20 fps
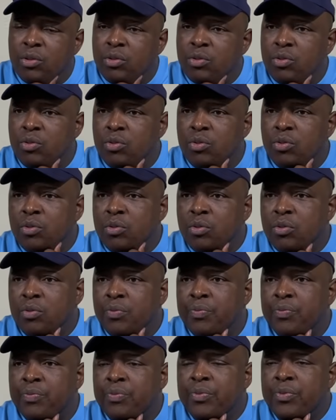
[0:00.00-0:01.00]
to
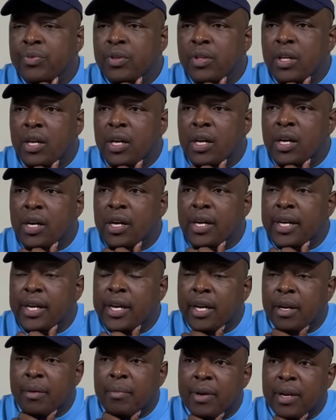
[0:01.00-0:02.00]

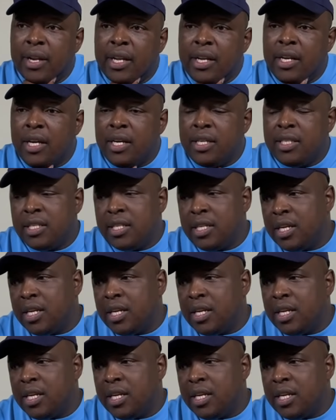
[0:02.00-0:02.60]
Ikram Reynas.